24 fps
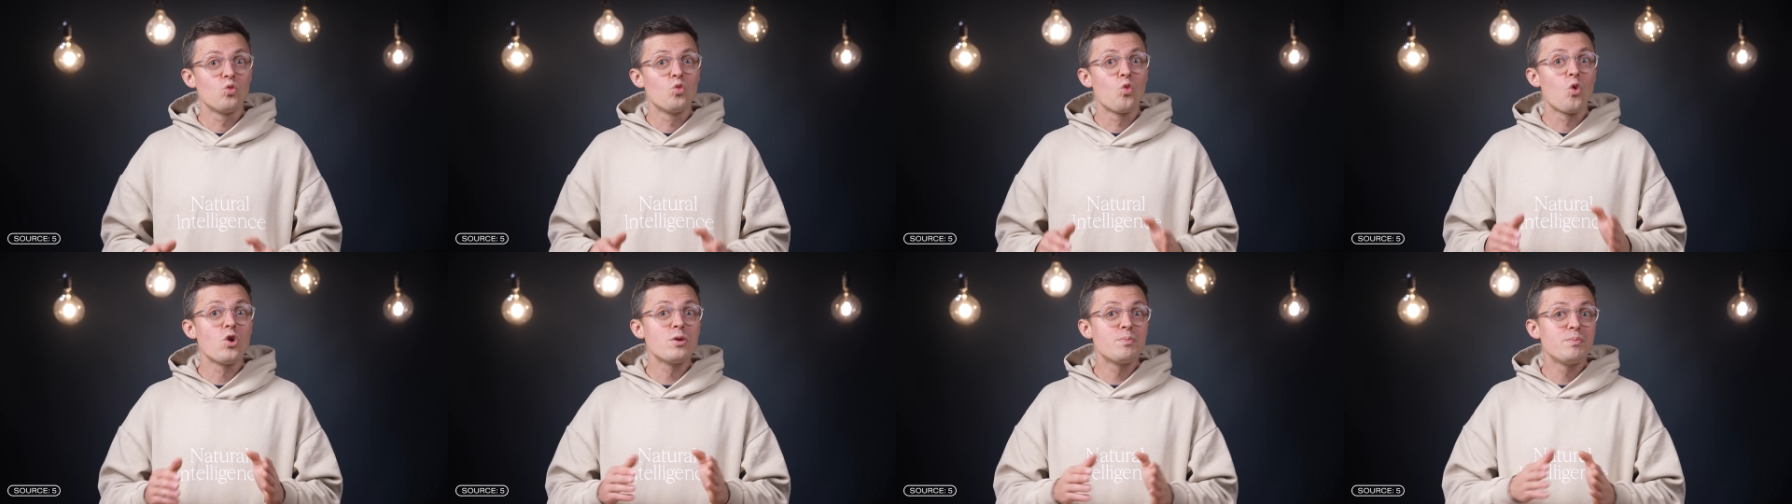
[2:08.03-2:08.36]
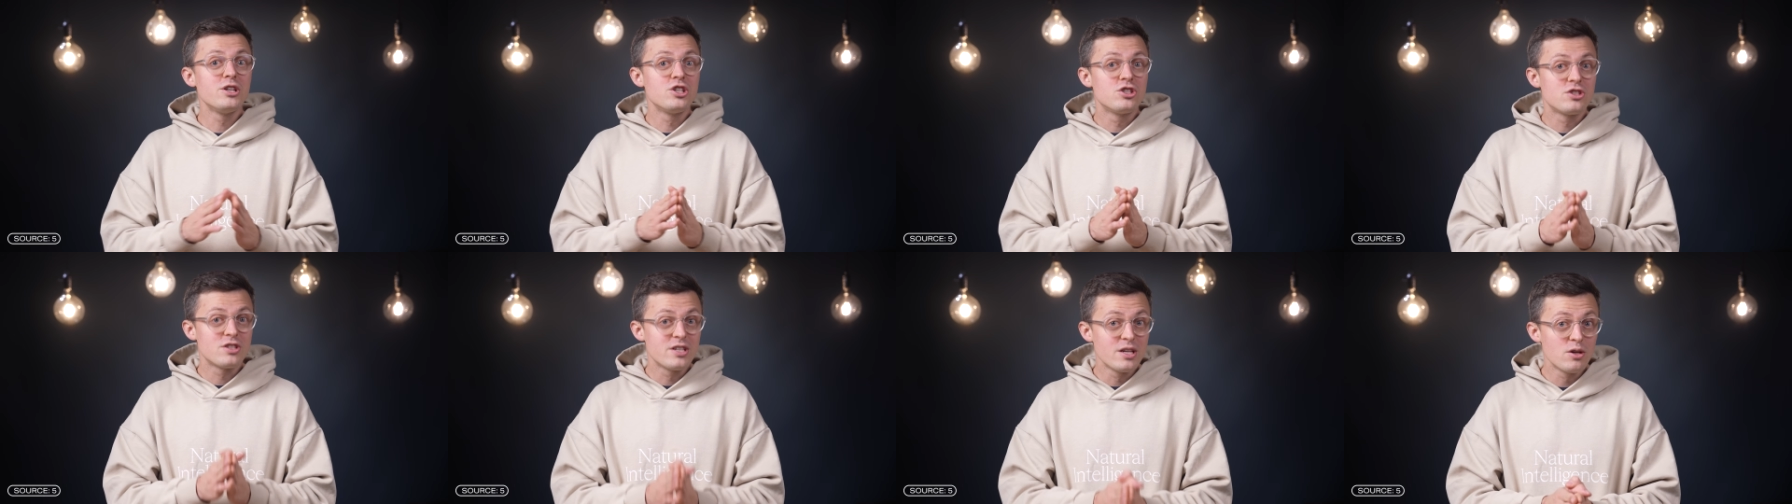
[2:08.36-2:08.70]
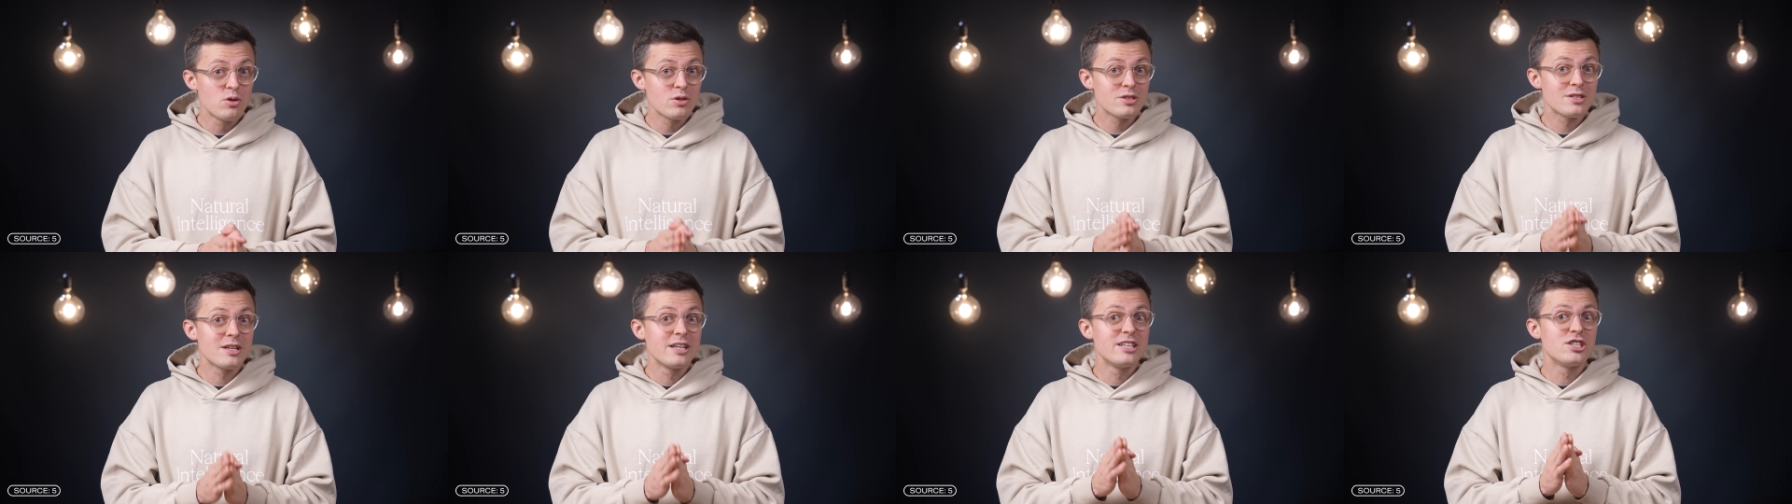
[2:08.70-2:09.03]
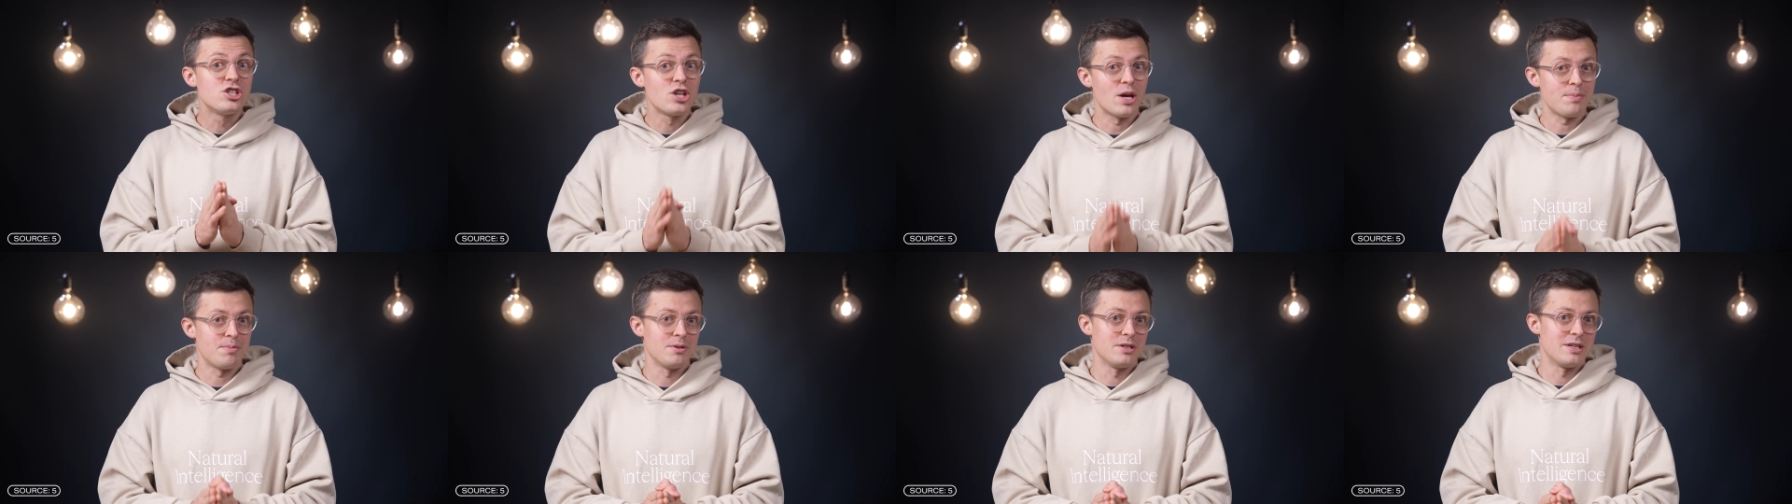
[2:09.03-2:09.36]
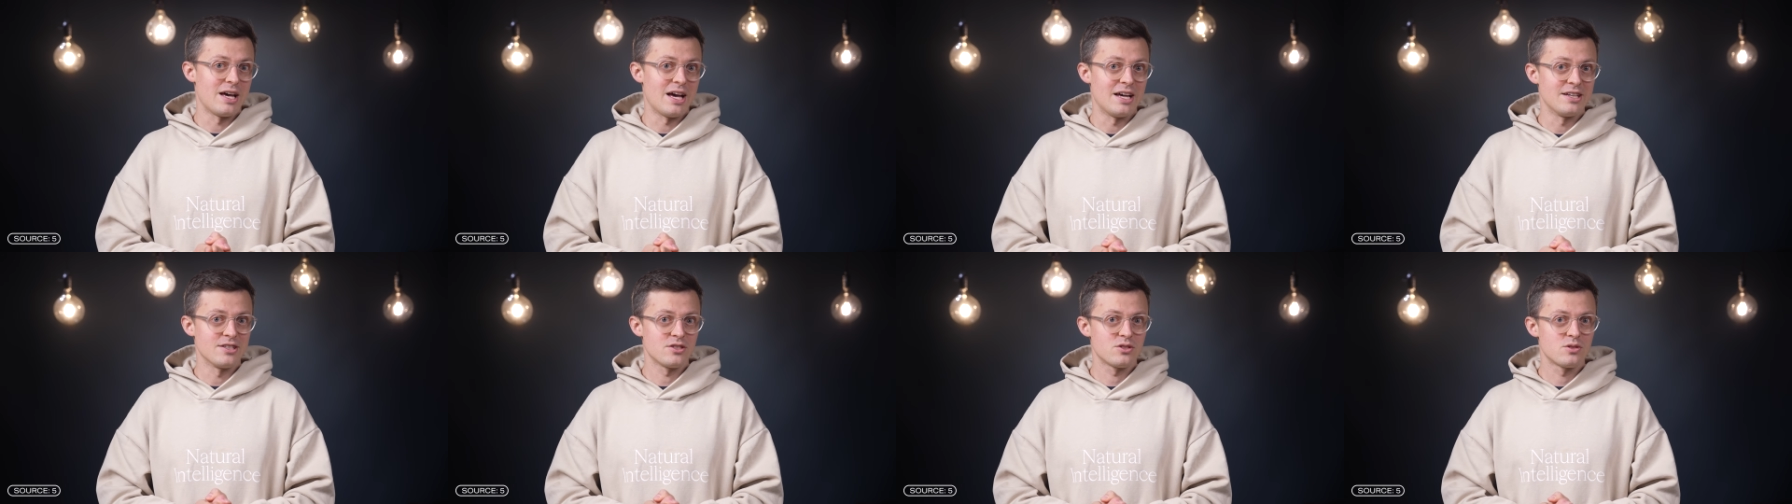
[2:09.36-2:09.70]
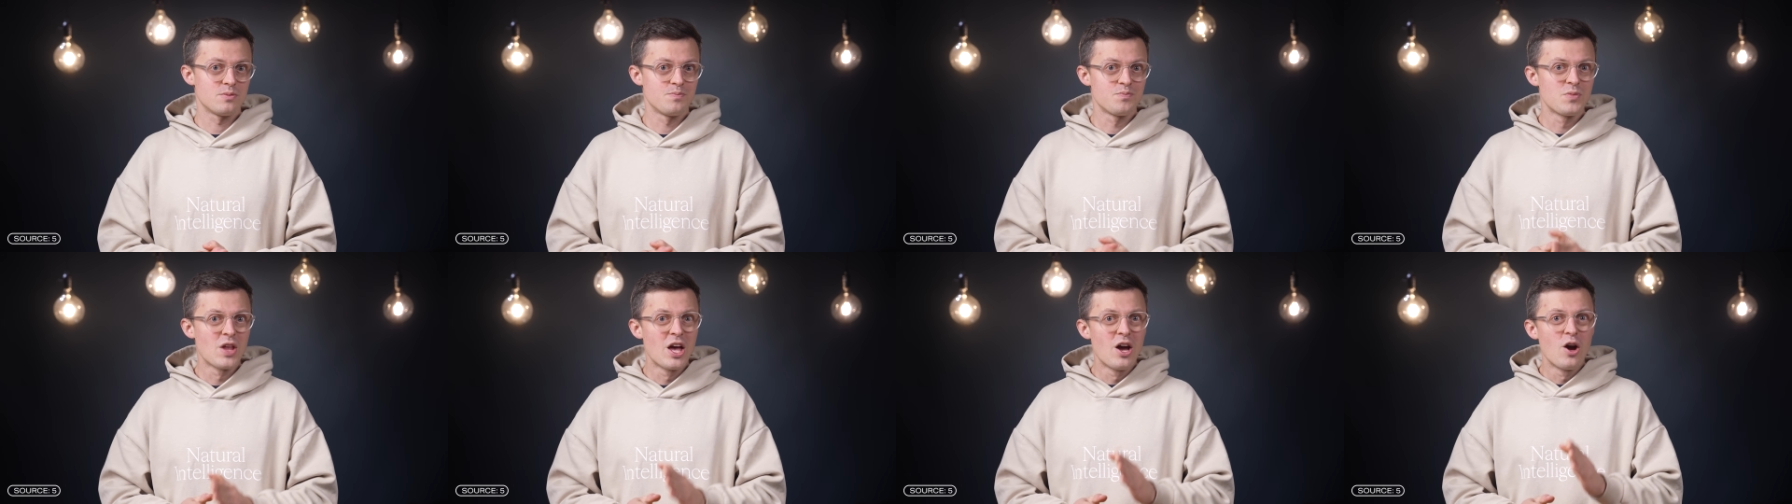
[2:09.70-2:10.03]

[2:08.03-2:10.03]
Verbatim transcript: would be seriously jeopardized.